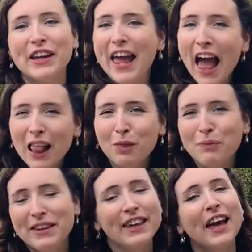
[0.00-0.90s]
in
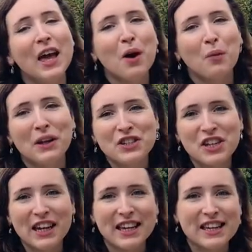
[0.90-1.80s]
Albi, which
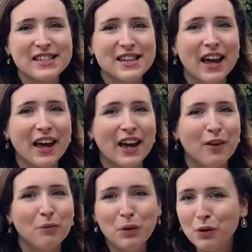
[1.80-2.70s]
is a
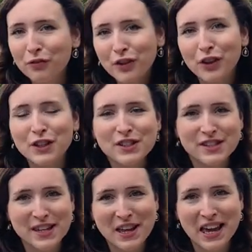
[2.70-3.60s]
beautiful
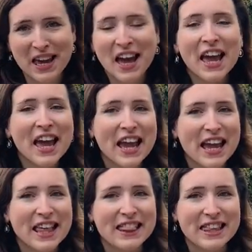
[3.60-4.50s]
city
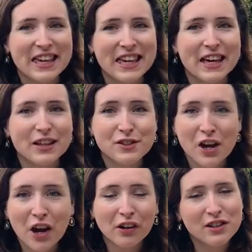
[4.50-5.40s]
in the
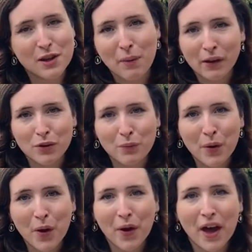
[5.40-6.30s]
Tarn
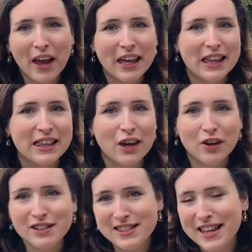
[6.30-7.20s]
département in the
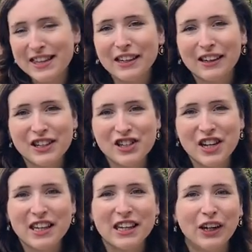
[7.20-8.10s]
Occitanie
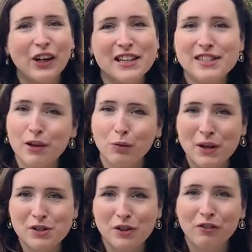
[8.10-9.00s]
region here in
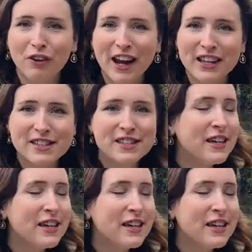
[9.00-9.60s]
southwestern France.